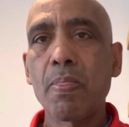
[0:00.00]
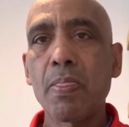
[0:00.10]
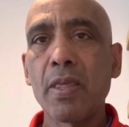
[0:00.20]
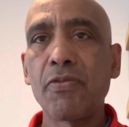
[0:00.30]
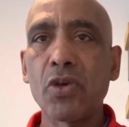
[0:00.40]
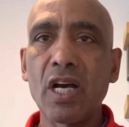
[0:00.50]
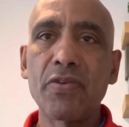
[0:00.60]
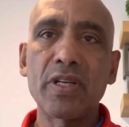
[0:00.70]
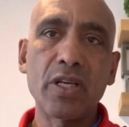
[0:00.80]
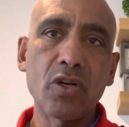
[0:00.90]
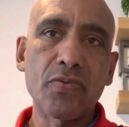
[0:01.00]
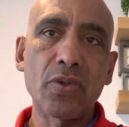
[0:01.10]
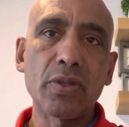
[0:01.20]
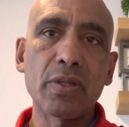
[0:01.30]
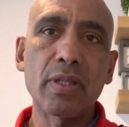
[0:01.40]
If you have an
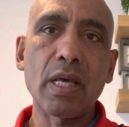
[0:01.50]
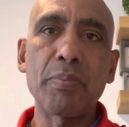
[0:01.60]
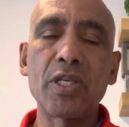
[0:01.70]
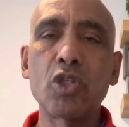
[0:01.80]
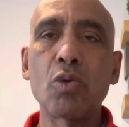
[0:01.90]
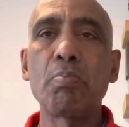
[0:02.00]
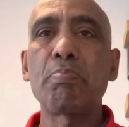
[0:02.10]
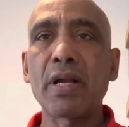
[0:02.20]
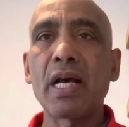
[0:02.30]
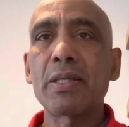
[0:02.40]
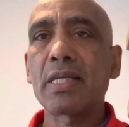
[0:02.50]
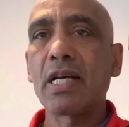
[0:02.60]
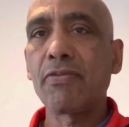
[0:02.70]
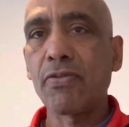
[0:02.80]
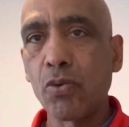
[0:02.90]
interval, that means you perhaps
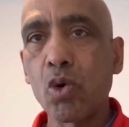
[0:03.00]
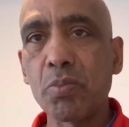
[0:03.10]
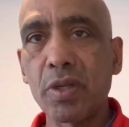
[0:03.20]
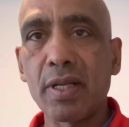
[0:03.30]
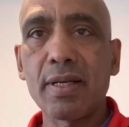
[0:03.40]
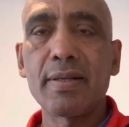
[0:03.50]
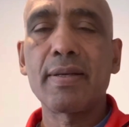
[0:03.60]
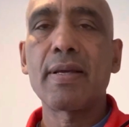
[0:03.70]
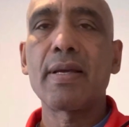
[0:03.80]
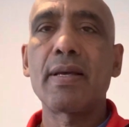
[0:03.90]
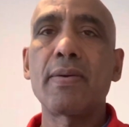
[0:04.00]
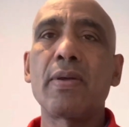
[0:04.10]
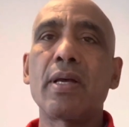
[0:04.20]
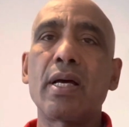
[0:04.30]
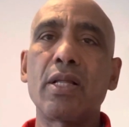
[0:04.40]
have a formula.
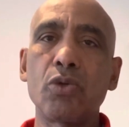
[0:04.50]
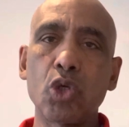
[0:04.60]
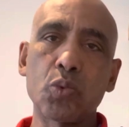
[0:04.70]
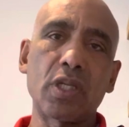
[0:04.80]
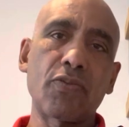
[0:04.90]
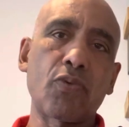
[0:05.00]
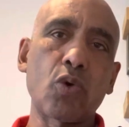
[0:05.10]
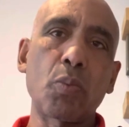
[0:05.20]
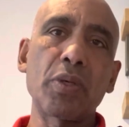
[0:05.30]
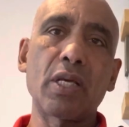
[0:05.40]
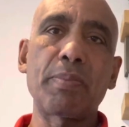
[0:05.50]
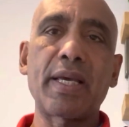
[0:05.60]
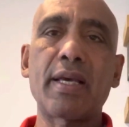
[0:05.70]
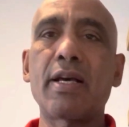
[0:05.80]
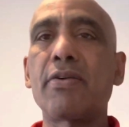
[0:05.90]
And usually the formula may
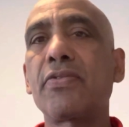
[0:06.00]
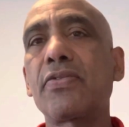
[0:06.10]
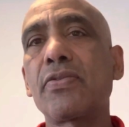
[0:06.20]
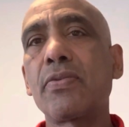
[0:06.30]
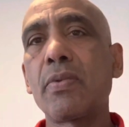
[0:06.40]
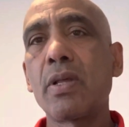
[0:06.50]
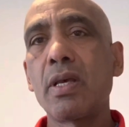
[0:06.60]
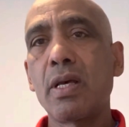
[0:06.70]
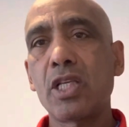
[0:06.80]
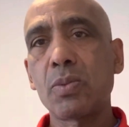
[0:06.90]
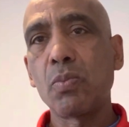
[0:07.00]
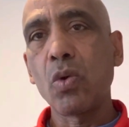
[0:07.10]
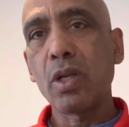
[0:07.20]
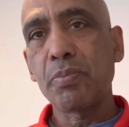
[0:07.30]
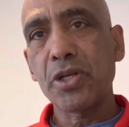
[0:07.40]
have a
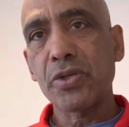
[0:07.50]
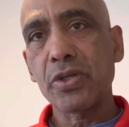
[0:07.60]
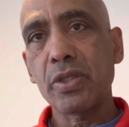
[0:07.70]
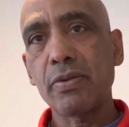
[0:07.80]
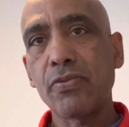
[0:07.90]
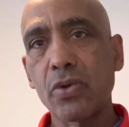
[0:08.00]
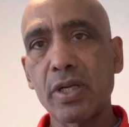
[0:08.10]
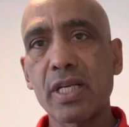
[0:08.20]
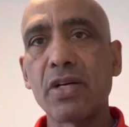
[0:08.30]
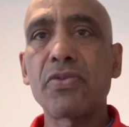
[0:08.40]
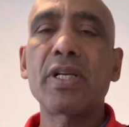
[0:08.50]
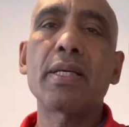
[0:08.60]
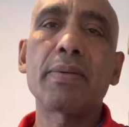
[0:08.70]
smaller period for recovery.